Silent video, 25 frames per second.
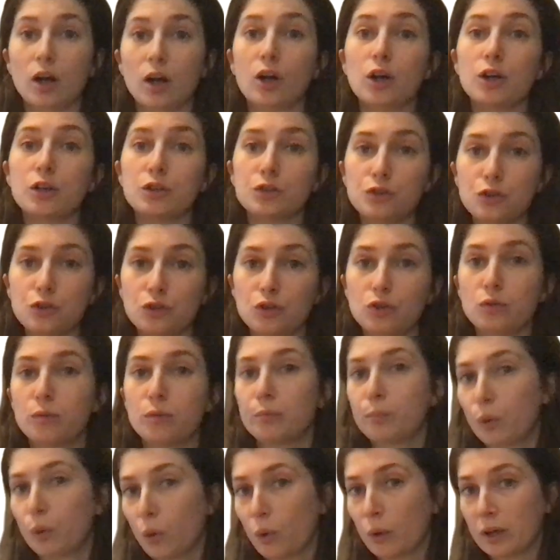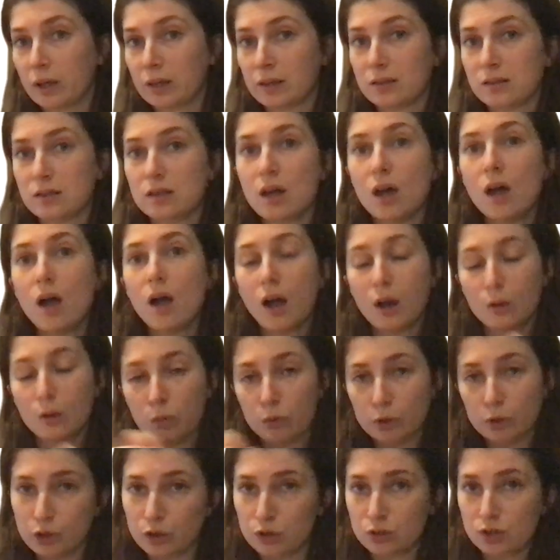a new point, I
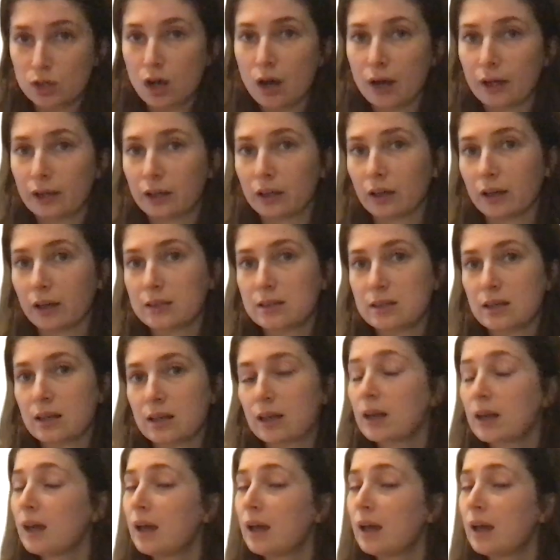want you to highlight it.